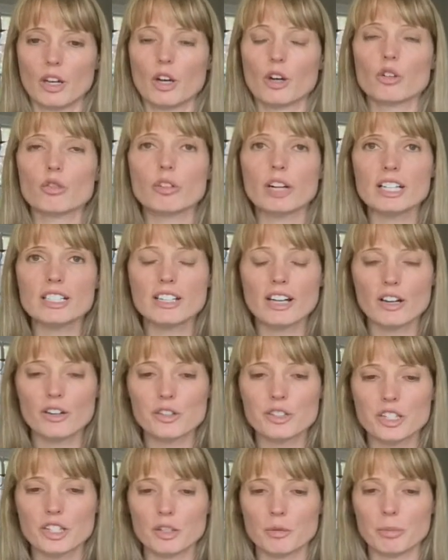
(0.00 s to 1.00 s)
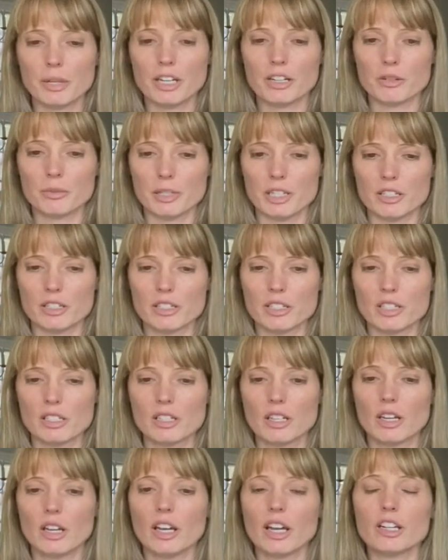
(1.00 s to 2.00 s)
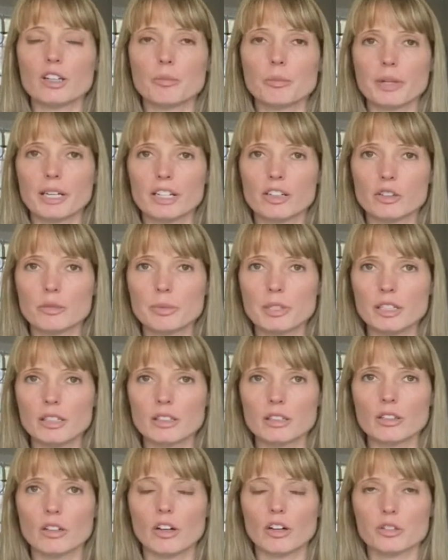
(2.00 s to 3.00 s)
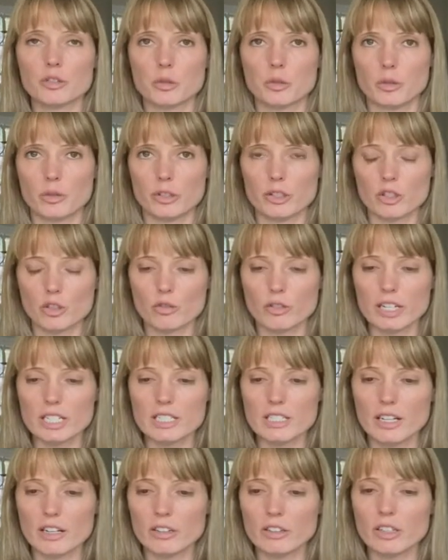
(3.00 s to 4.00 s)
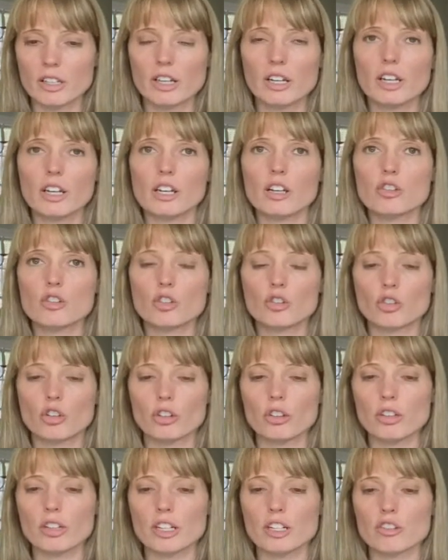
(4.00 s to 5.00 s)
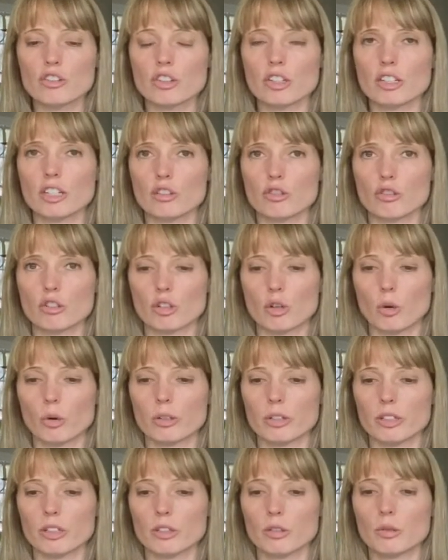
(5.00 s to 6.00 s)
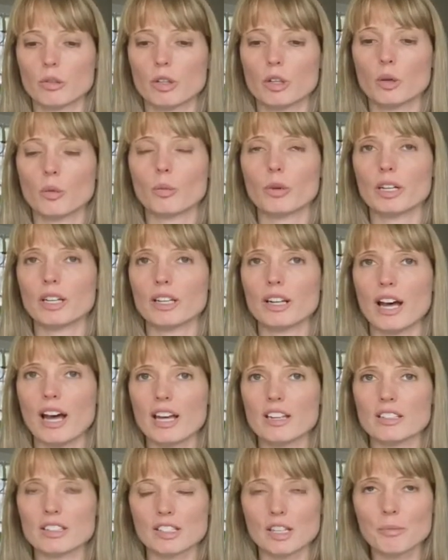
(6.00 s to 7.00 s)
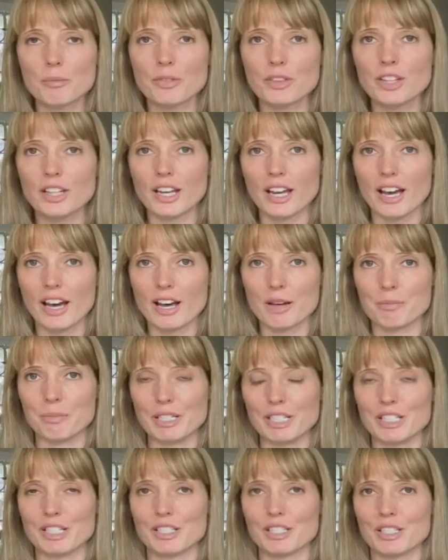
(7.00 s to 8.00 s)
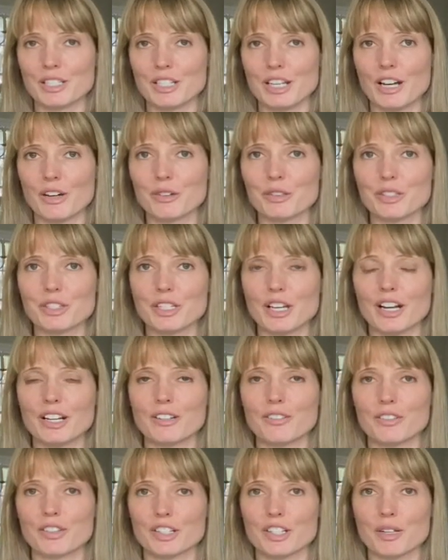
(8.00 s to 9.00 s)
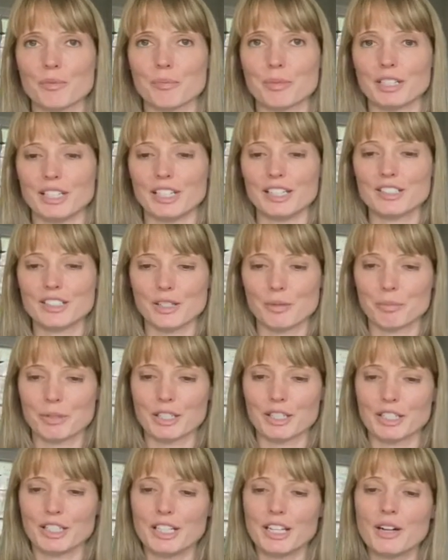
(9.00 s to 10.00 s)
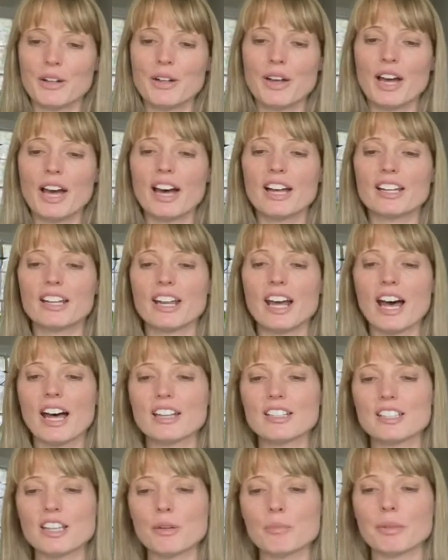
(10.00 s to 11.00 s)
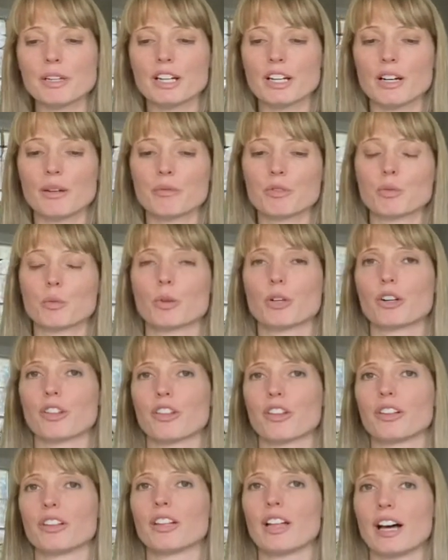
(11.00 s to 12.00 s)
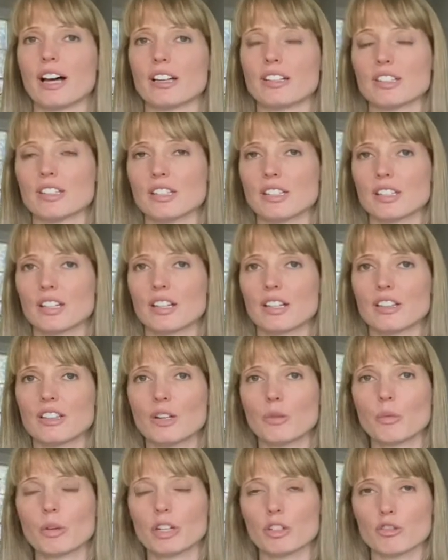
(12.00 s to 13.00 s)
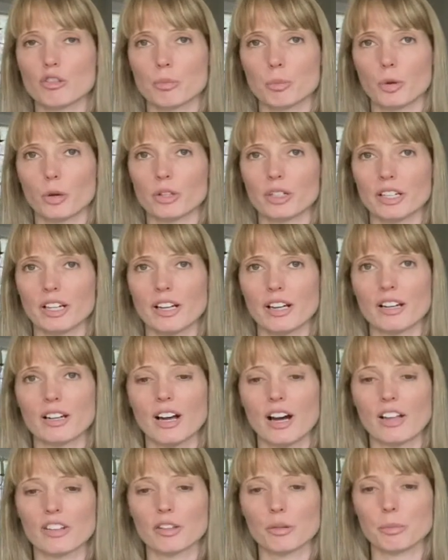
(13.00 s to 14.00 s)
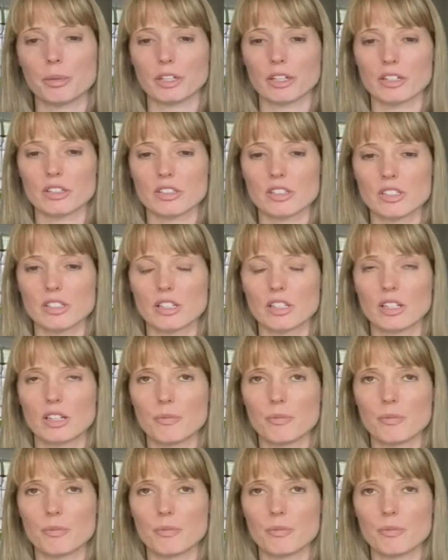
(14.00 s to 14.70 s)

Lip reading: Write-downs and impairments. An impairment, also known as a write-down, is a journal entry that's recorded when something happens outside of the company, typically, and an asset becomes worth less than what it's reported at on the books.